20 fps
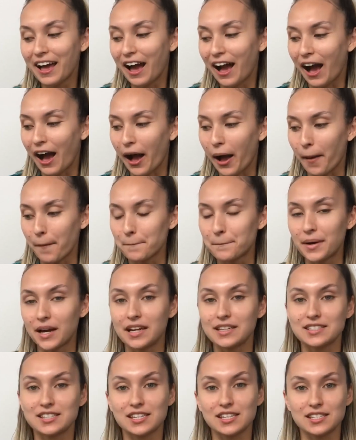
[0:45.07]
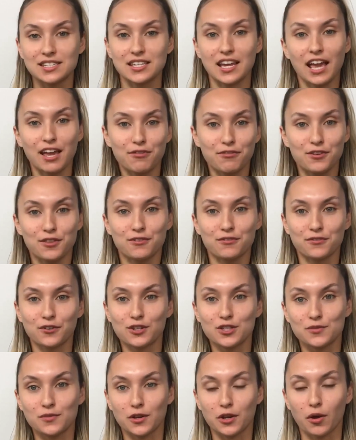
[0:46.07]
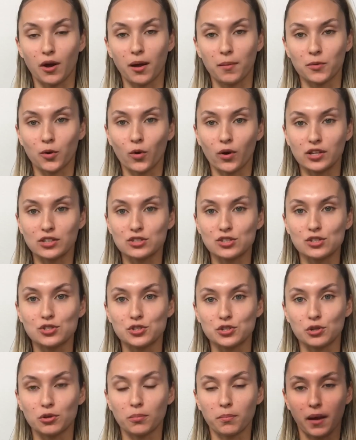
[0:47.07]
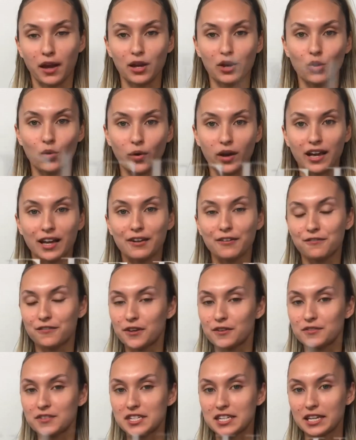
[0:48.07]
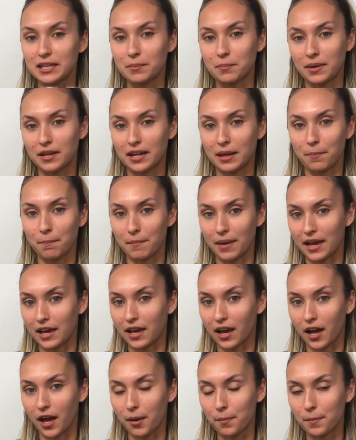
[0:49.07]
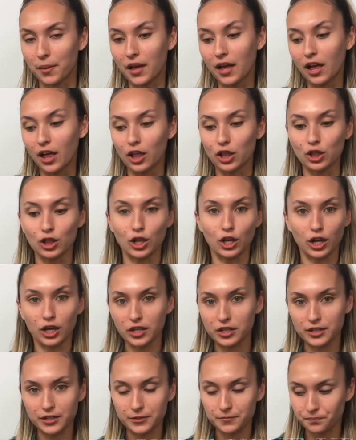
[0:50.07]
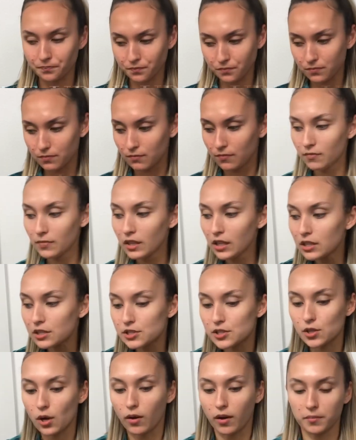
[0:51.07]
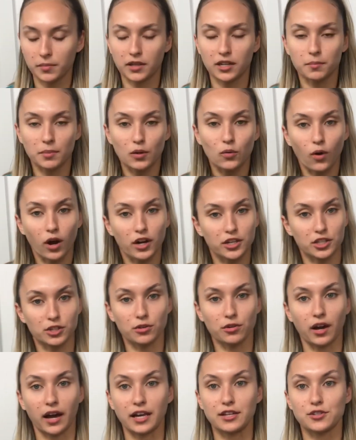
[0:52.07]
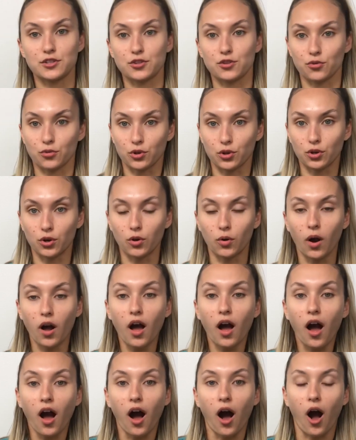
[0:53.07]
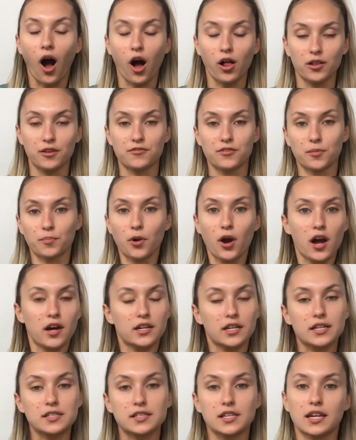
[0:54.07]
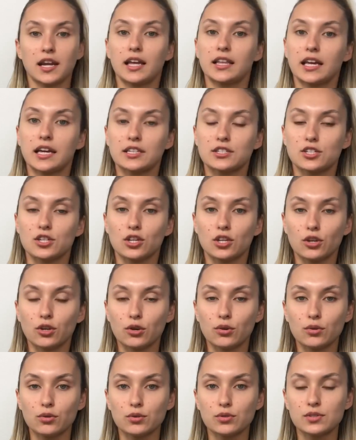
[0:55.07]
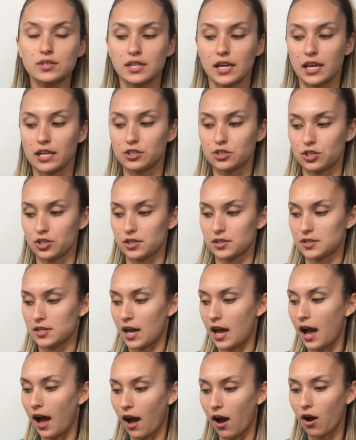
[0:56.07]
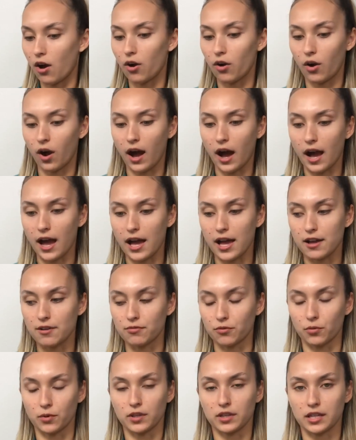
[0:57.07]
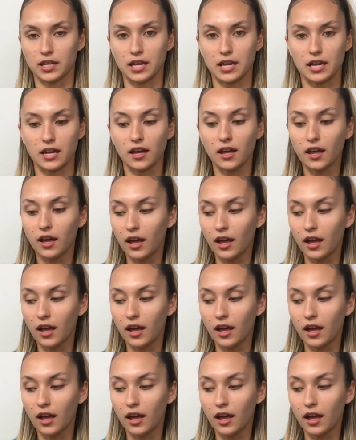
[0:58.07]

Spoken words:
But today for the first video, I'm going to do my quick 15-minute makeup look. So I'm going to be walking you guys through all of the products that I like to use and just how I've really